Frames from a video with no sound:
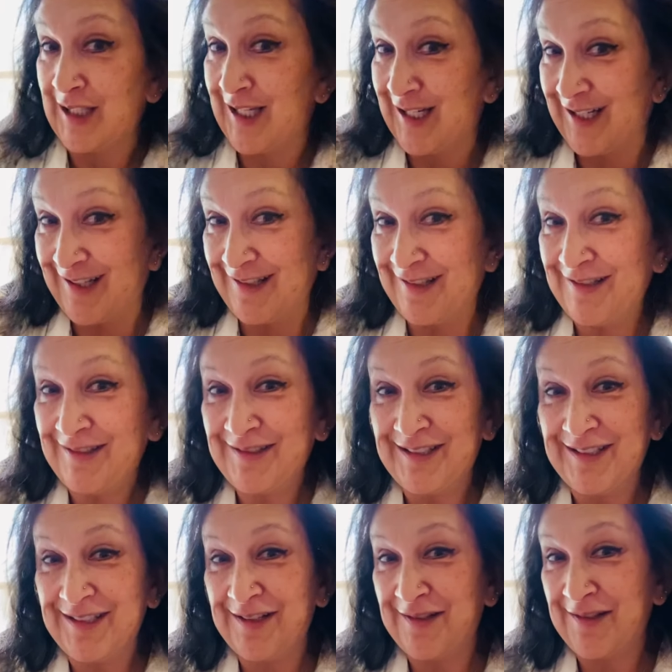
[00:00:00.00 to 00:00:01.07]
Like,
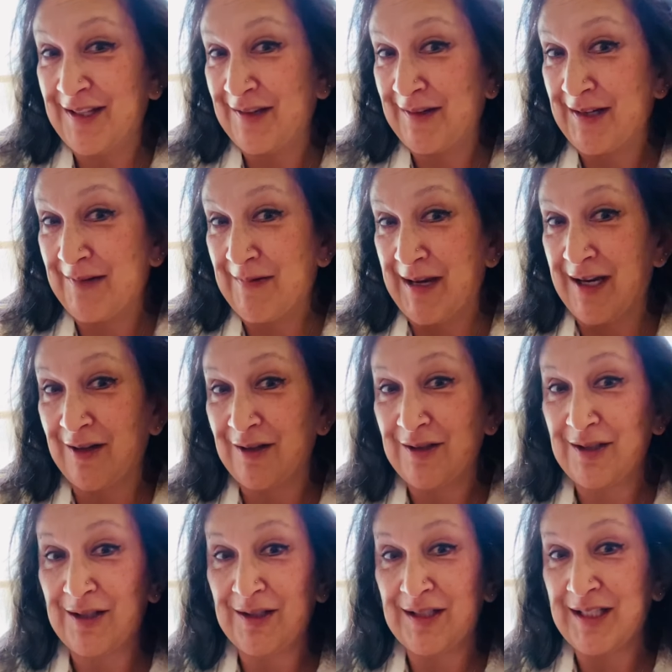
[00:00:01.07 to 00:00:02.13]
that my hair
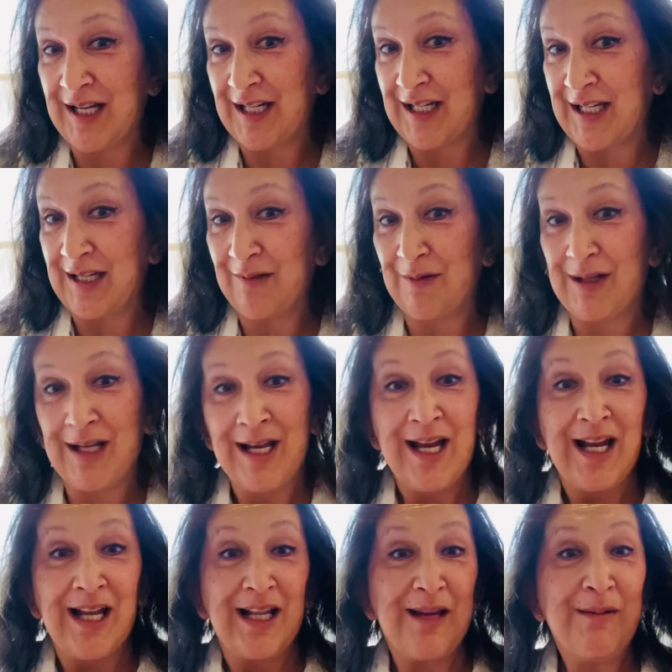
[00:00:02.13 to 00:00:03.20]
looks yucky. Well,
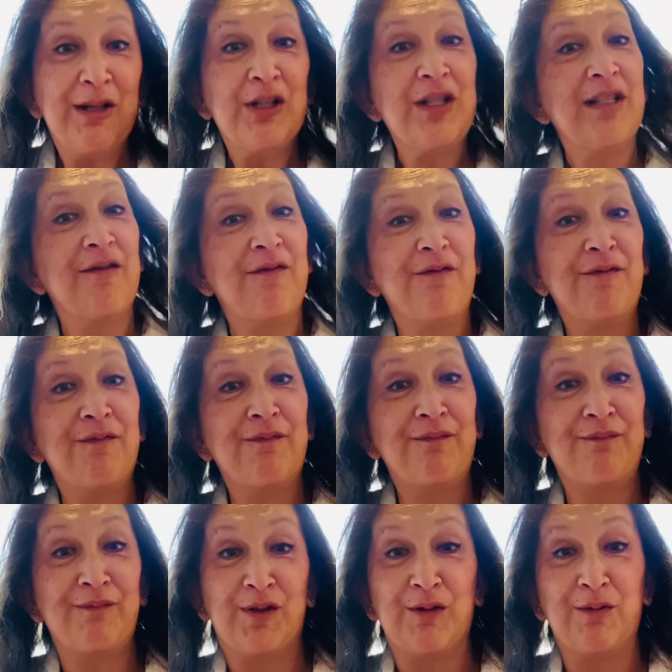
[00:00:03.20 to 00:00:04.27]
let me just
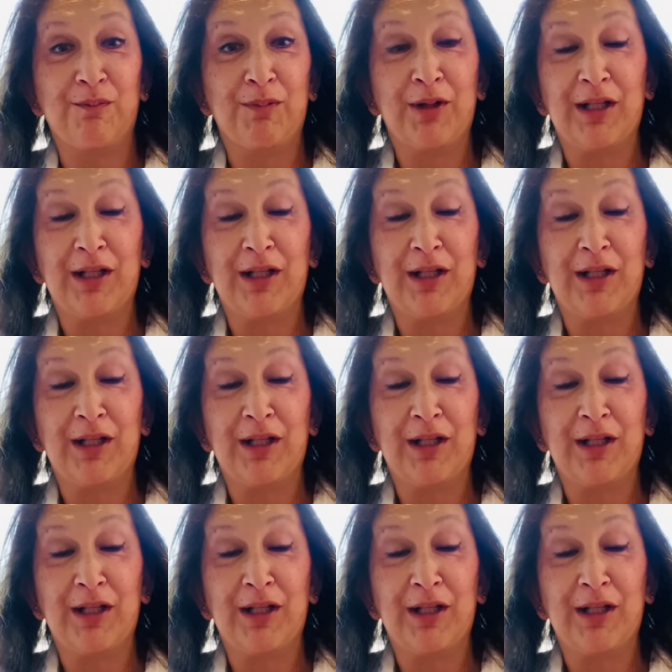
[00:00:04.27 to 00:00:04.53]
put a